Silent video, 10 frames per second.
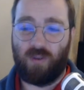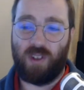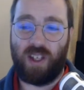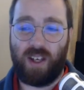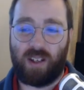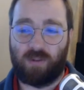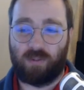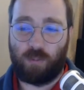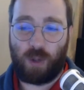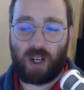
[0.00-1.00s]
yeah,
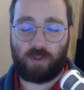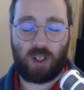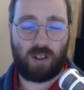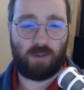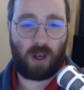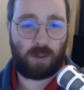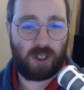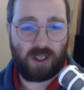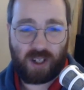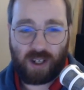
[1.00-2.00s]
but I'm gonna
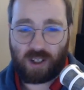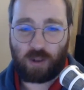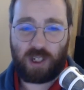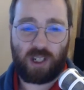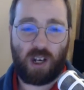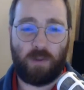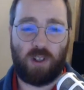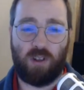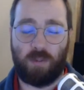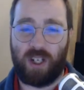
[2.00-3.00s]
start switching over
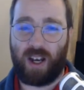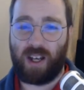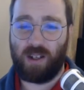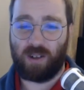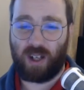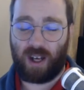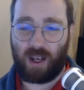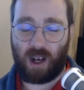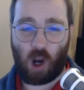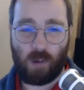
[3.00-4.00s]
to them today.
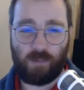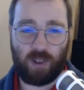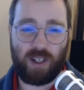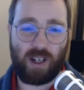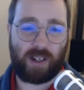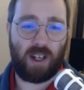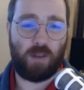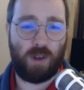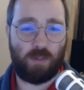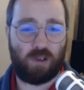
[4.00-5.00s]
Hopefully, I get a
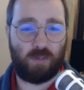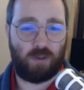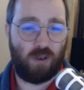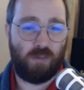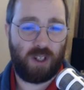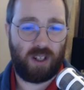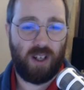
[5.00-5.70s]
bit more improvement